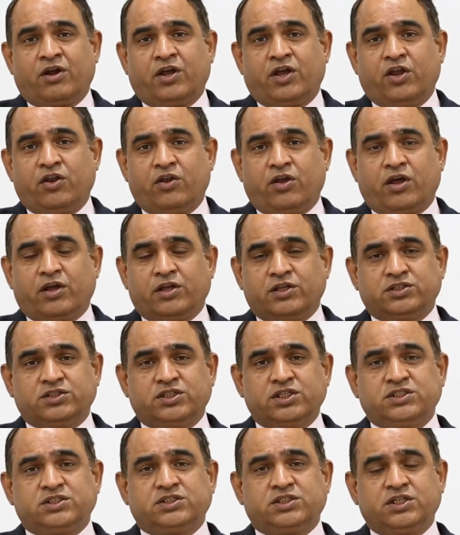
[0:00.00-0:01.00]

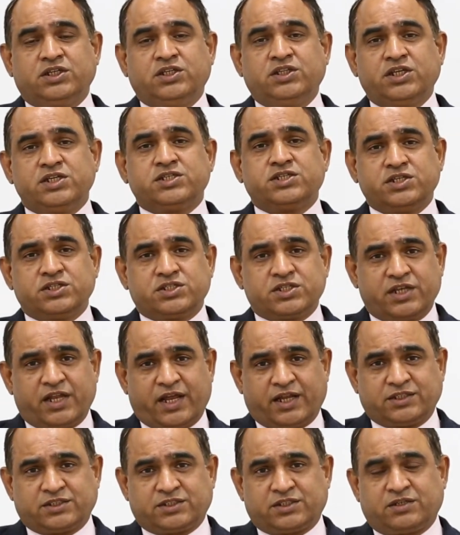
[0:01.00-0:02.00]
In this
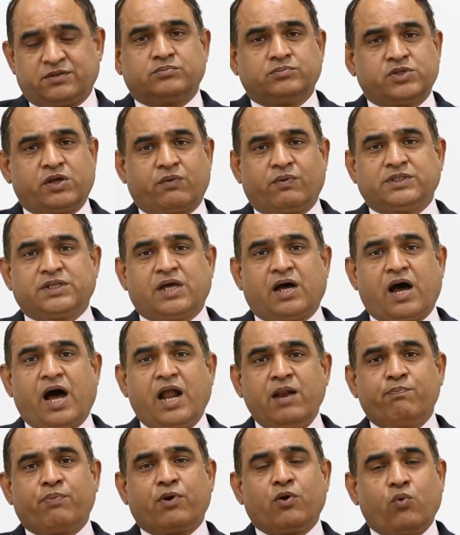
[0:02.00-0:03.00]
incident, there was an
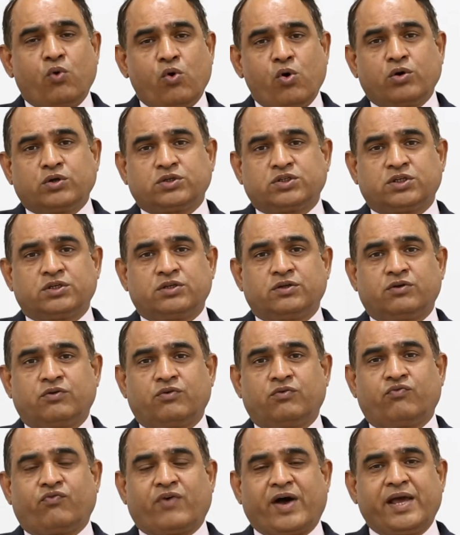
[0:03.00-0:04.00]
unprovoked
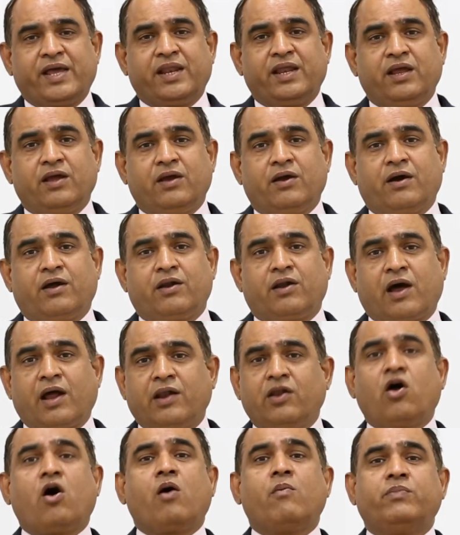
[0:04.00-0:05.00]
firing on
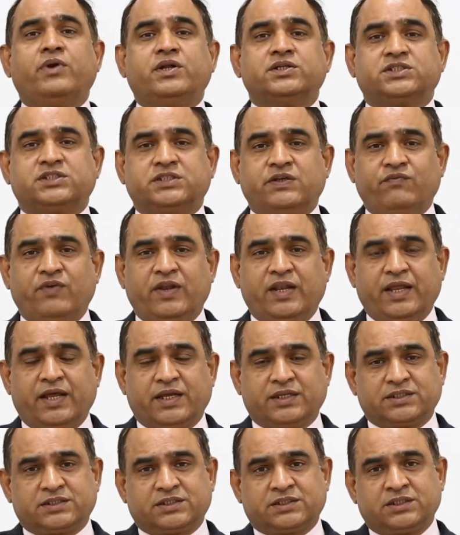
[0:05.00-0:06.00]
unarmed
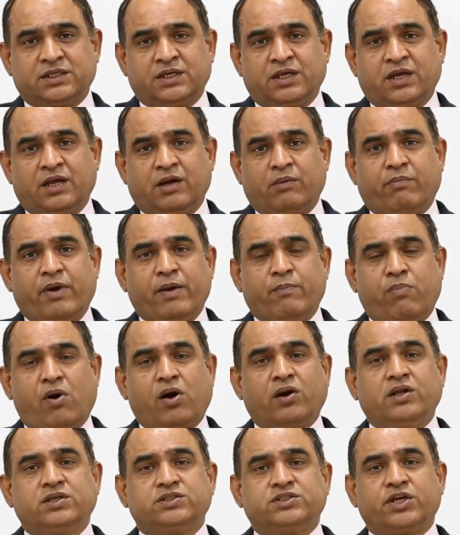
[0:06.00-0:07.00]
civilians by
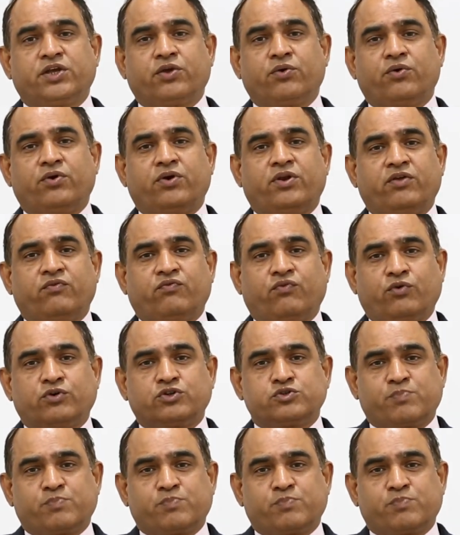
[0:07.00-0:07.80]
border security force